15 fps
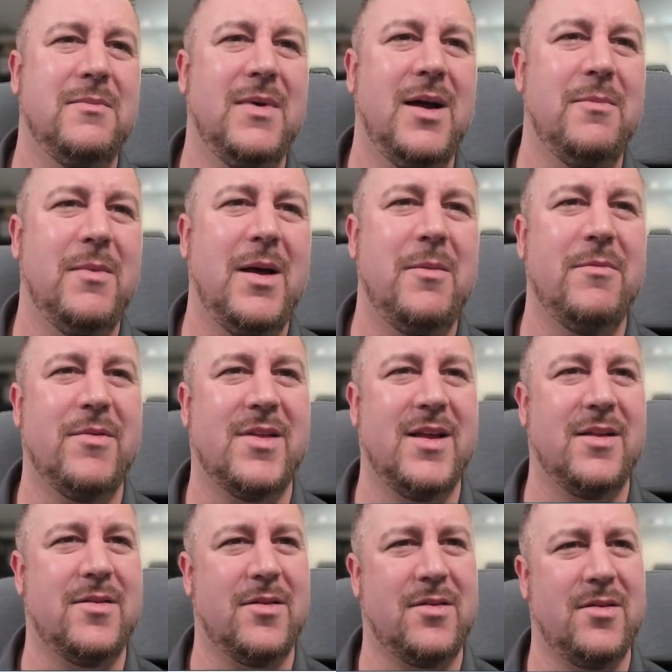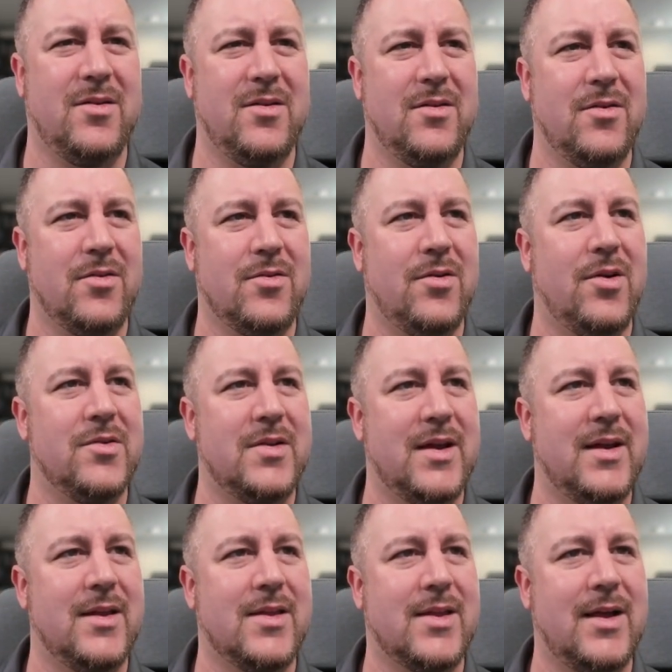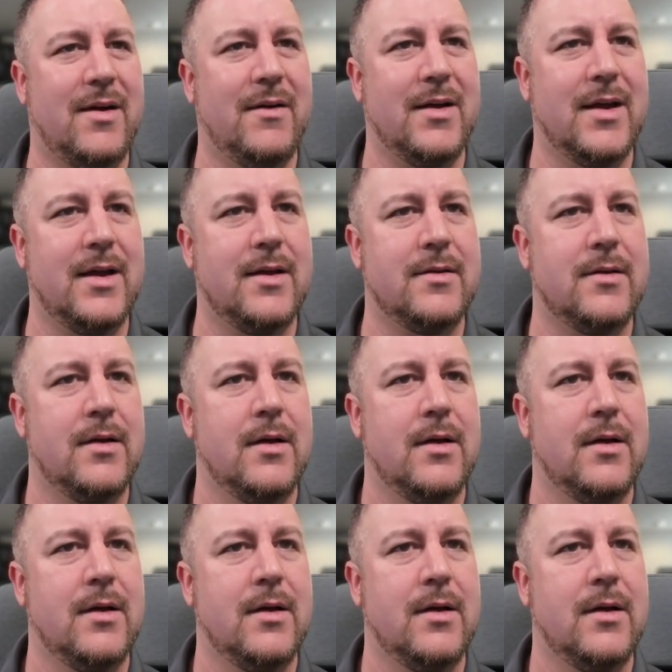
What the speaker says: the sensor slot is selling it.